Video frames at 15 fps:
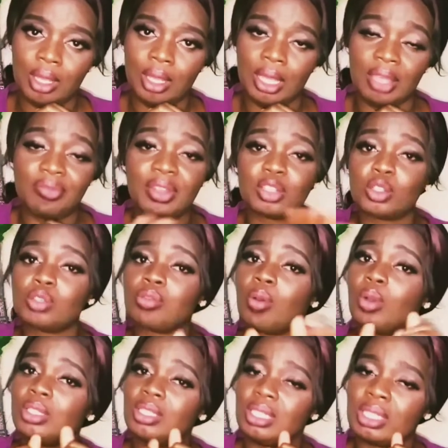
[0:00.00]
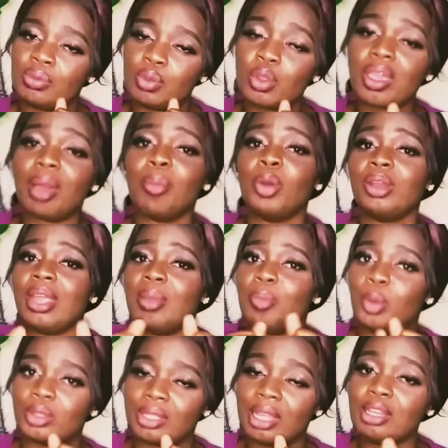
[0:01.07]
If I just were watching this video, you're more than
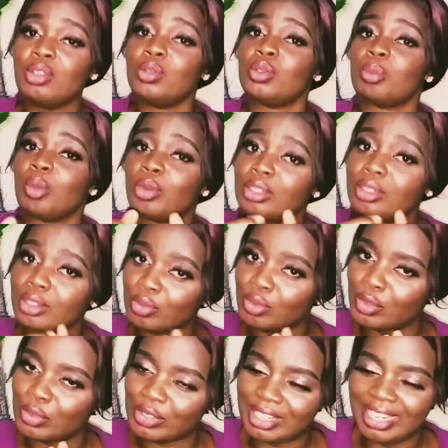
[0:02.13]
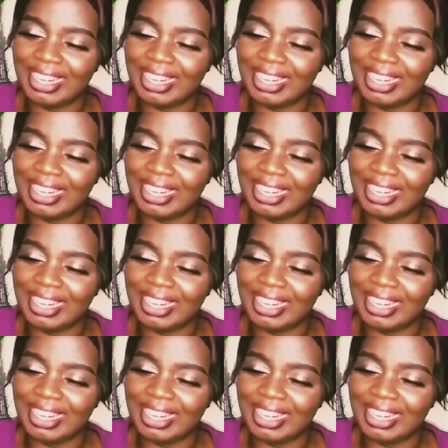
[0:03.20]
important. I need you to be watching these videos.